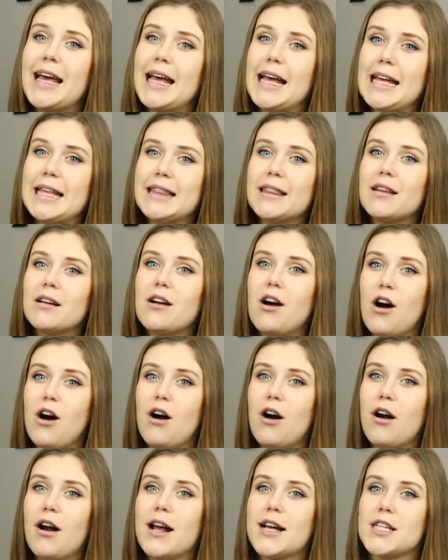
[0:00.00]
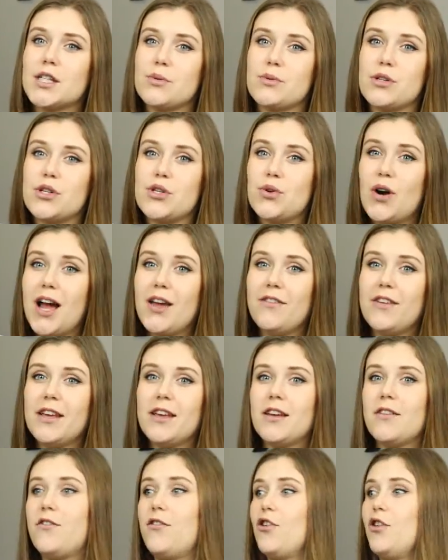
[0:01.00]
in the car as we're driving
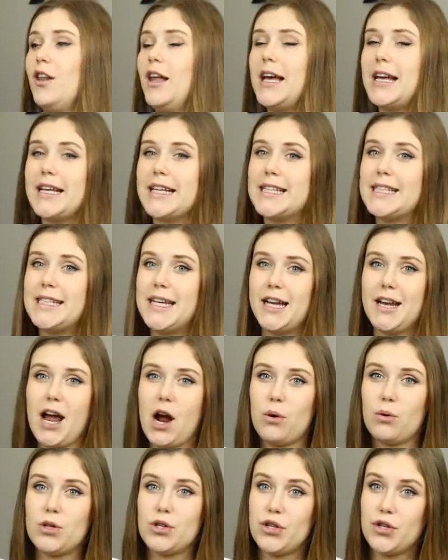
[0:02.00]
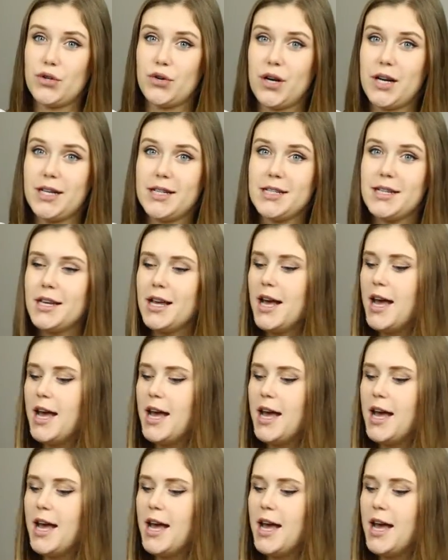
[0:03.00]
for like 10 hours straight.